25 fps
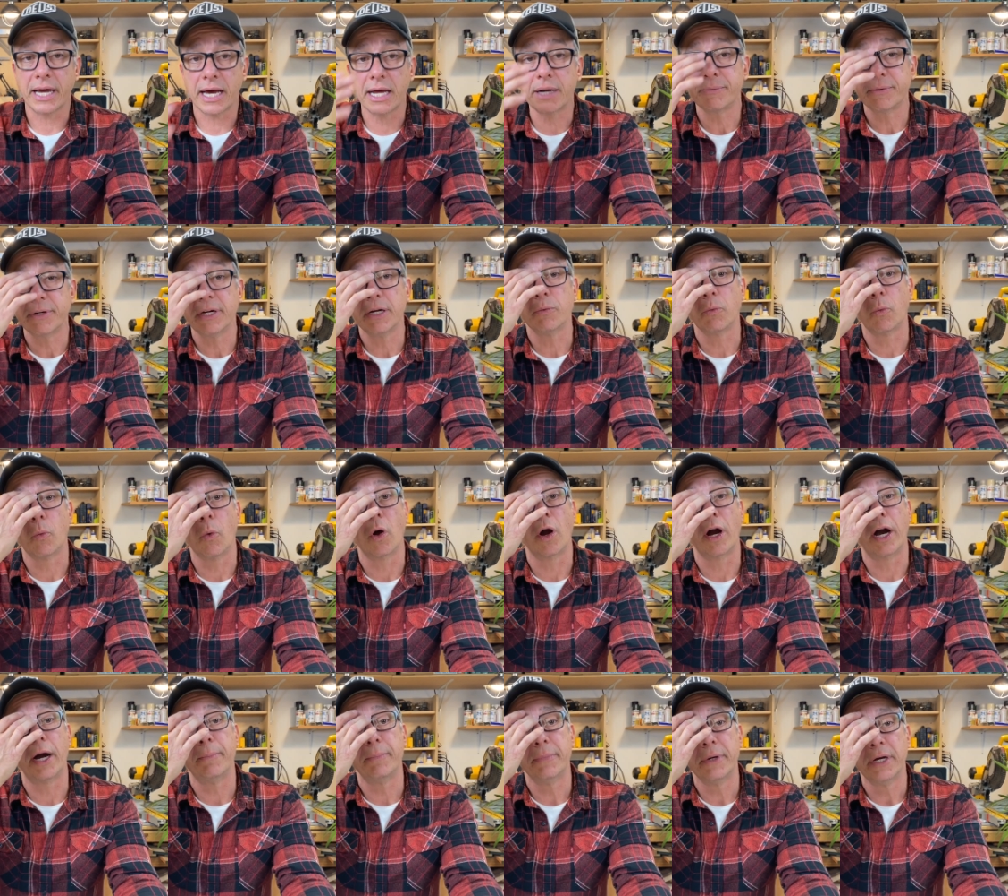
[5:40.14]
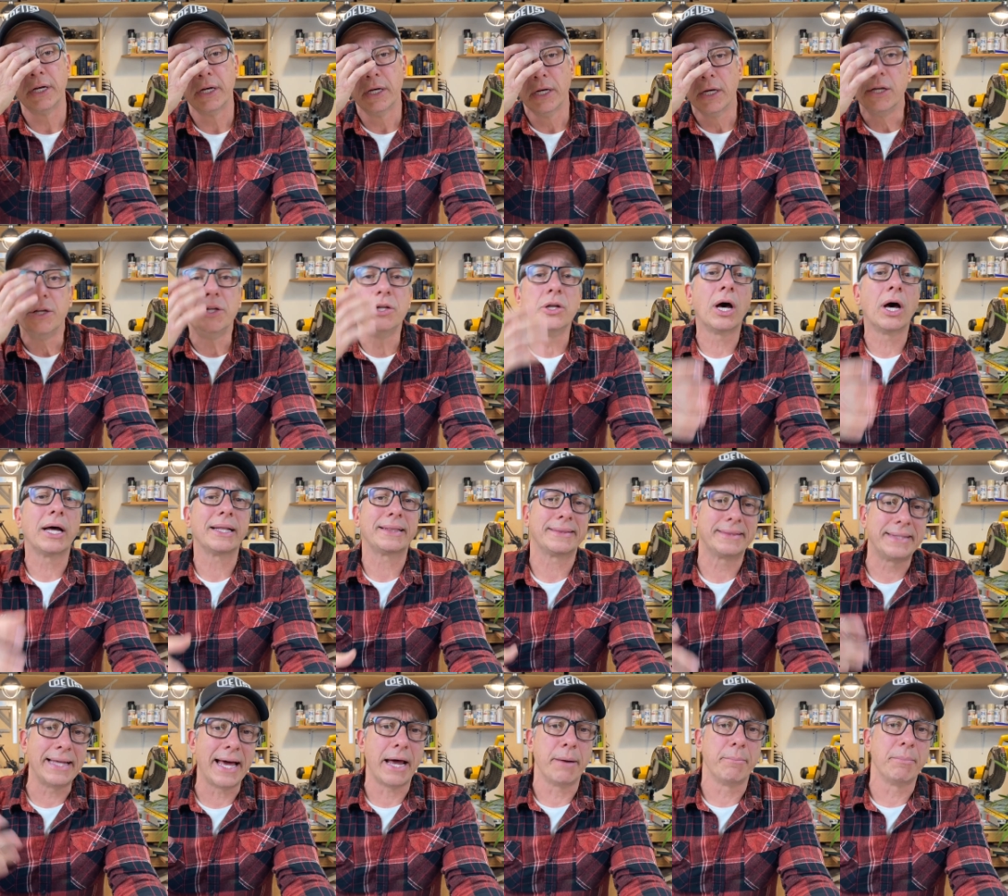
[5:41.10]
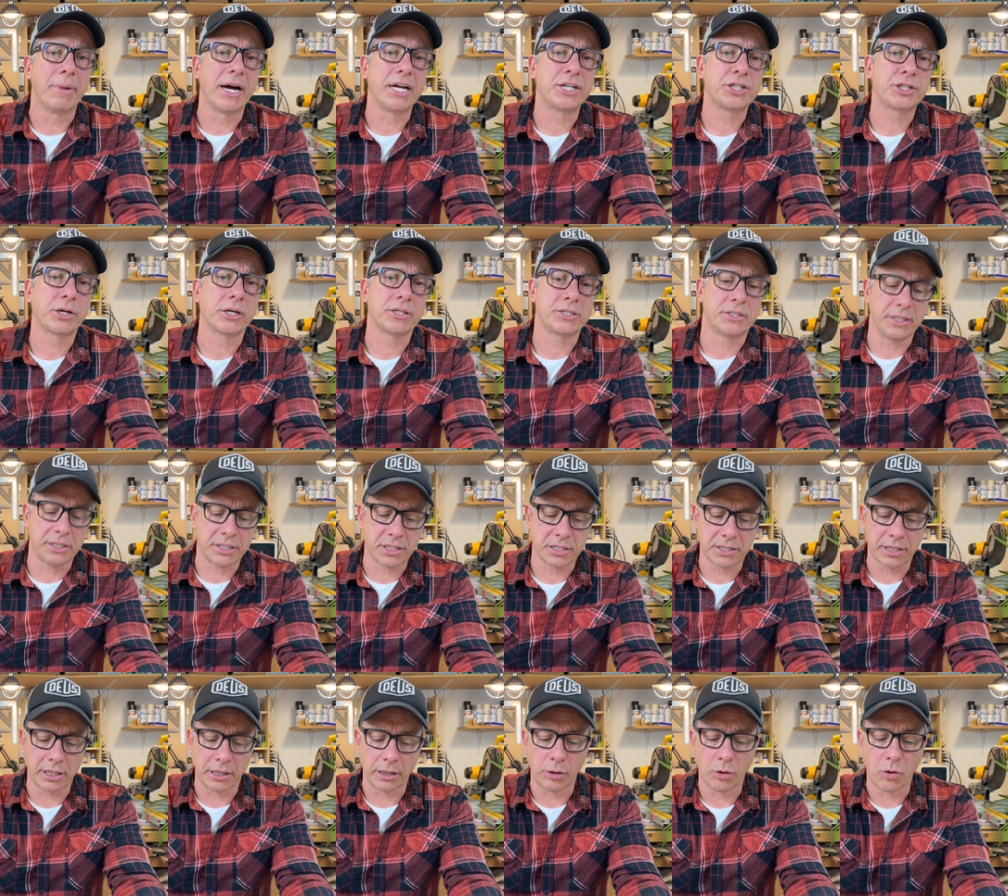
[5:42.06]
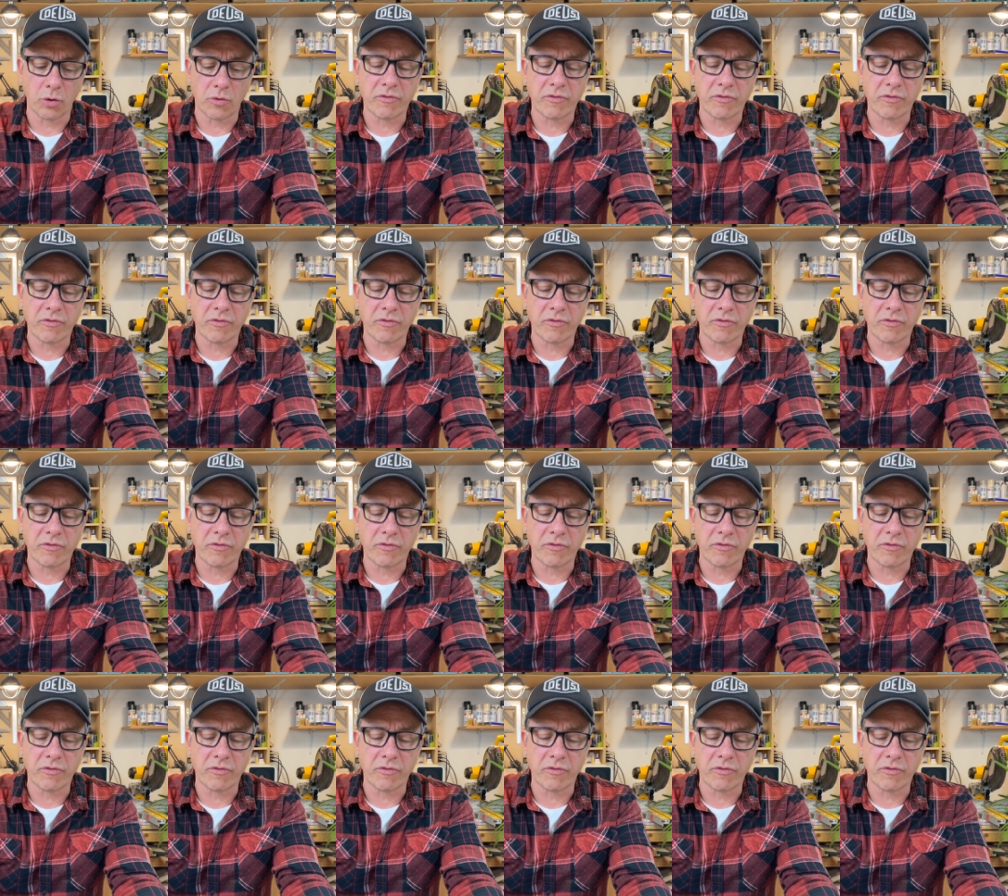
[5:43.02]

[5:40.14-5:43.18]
get really warm, not that much, because this is a low